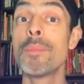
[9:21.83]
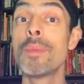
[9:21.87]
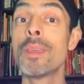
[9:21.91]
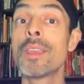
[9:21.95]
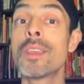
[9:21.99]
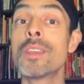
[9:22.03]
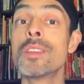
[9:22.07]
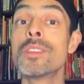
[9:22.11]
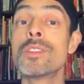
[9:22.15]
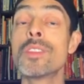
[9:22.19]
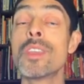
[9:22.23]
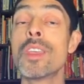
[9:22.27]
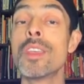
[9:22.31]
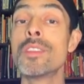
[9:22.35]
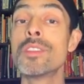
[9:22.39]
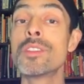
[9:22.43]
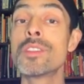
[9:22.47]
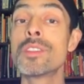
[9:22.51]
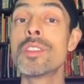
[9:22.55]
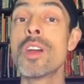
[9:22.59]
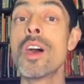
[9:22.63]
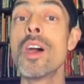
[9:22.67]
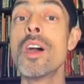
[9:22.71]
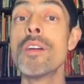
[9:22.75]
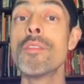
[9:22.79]
because
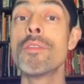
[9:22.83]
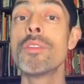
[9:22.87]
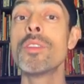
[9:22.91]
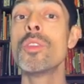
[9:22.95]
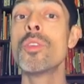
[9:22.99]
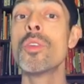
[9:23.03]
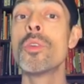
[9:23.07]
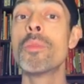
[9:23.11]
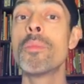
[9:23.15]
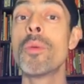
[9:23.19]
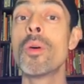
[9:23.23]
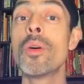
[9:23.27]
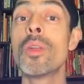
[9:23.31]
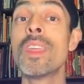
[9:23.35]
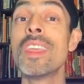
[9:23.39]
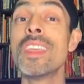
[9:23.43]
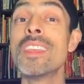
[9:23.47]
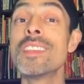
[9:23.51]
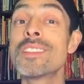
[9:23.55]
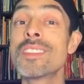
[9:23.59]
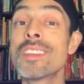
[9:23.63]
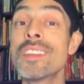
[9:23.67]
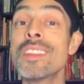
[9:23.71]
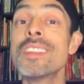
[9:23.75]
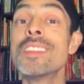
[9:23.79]
starving your body
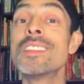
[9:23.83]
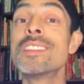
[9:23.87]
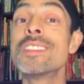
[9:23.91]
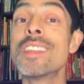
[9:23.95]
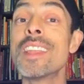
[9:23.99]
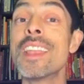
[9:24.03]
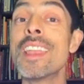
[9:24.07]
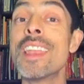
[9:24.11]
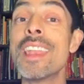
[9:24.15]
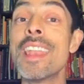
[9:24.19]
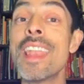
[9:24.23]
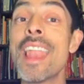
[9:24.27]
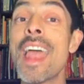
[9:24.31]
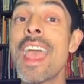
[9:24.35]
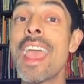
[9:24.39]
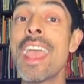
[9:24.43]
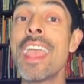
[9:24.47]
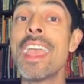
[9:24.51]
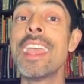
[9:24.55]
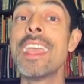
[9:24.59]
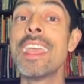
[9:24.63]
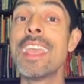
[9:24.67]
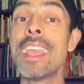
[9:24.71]
is going to delay